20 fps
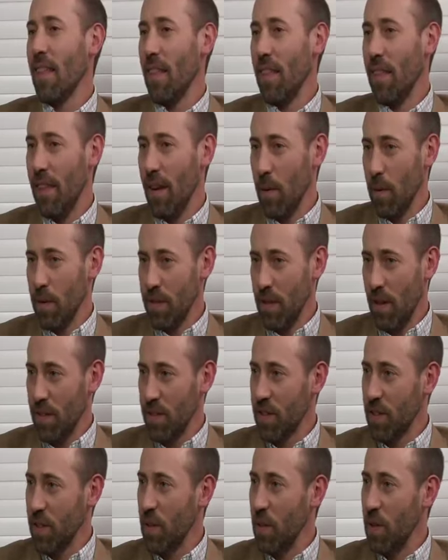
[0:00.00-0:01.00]
There was
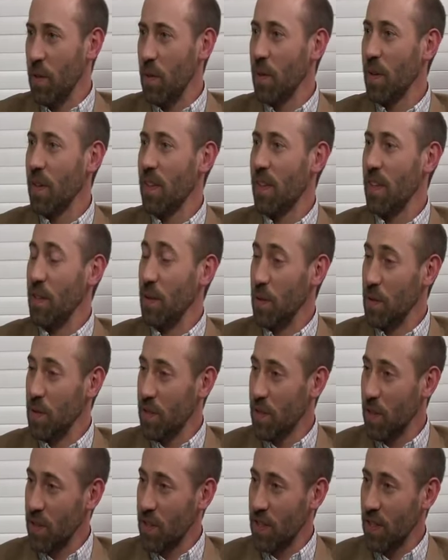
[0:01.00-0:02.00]
also the News
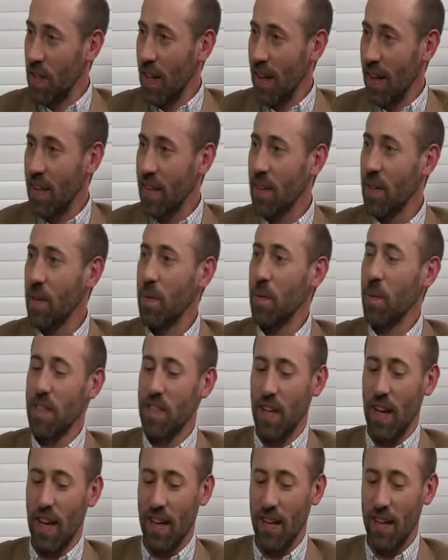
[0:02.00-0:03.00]
Searchlight,
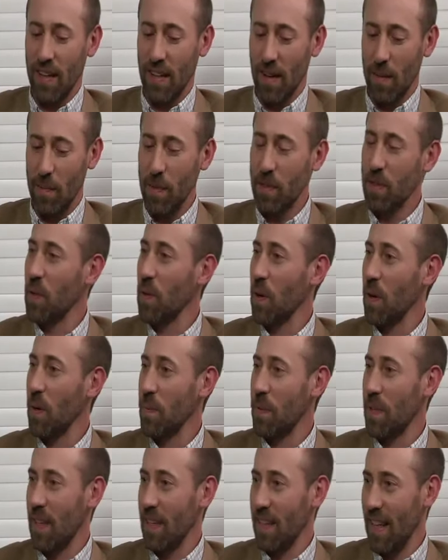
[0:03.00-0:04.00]
which had
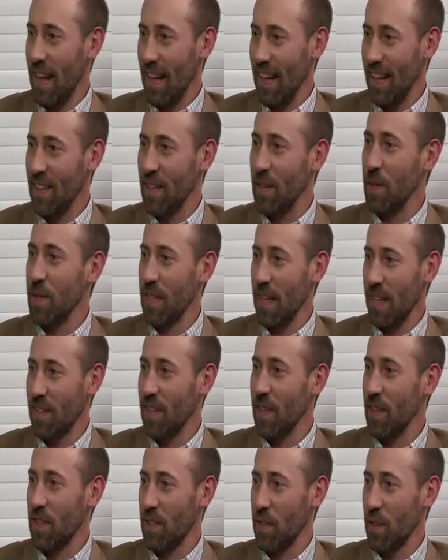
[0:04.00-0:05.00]
absorbed the daily news
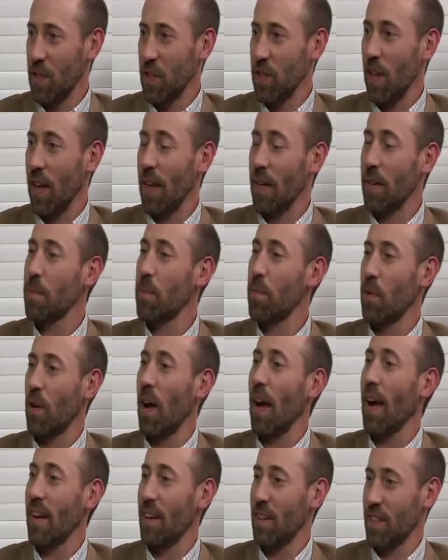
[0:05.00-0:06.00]
into the Searchlight
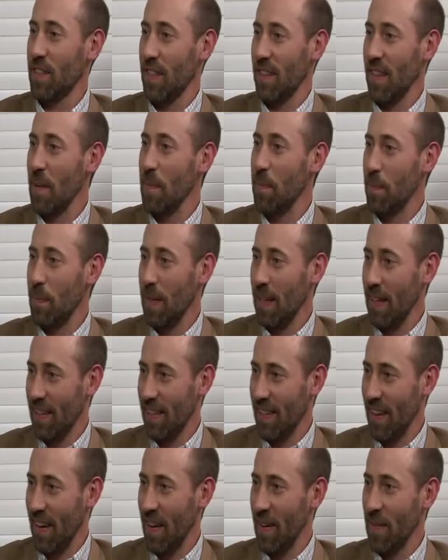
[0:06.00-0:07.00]
prior to them
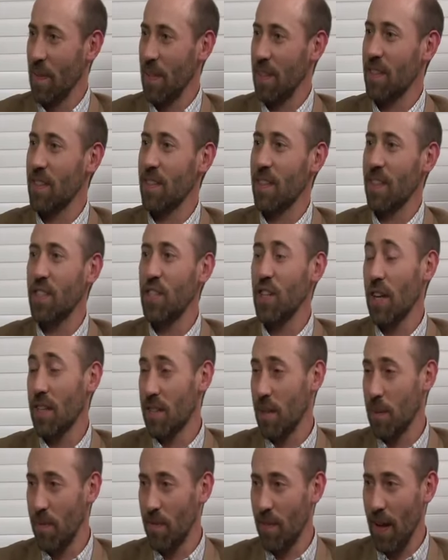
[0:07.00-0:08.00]
being there. This is the
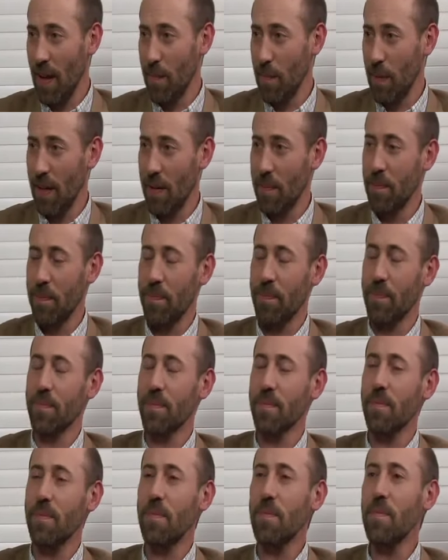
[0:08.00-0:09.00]
Jessup family.
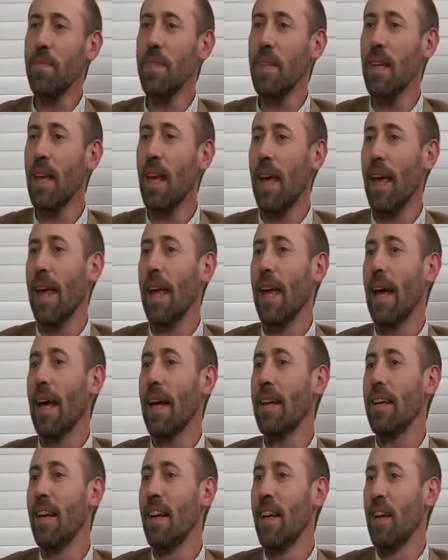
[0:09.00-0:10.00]

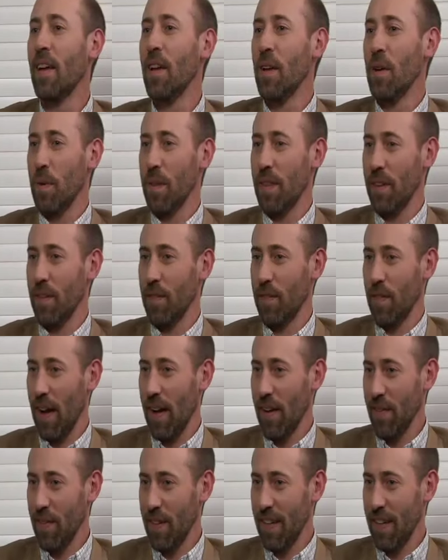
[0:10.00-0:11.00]
And within
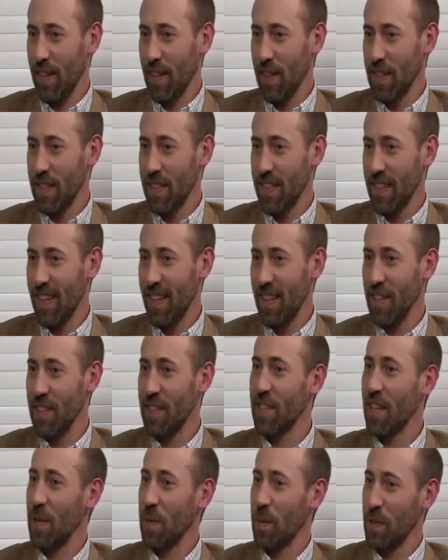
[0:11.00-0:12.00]
5 years, the
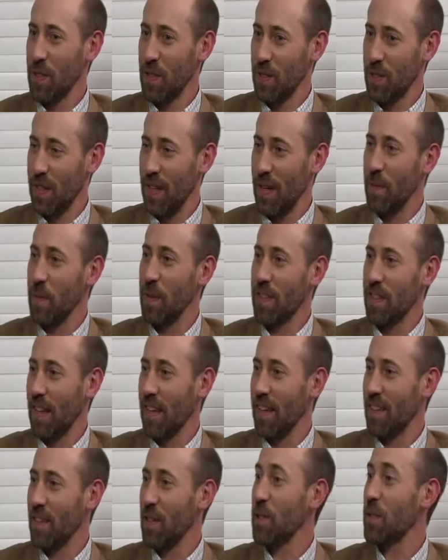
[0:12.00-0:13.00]
Sun it was
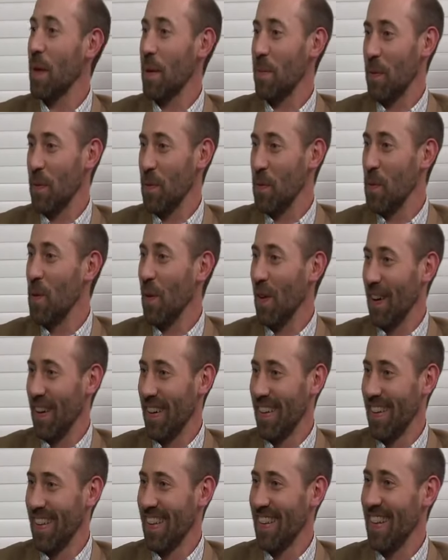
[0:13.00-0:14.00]
a newspaper war.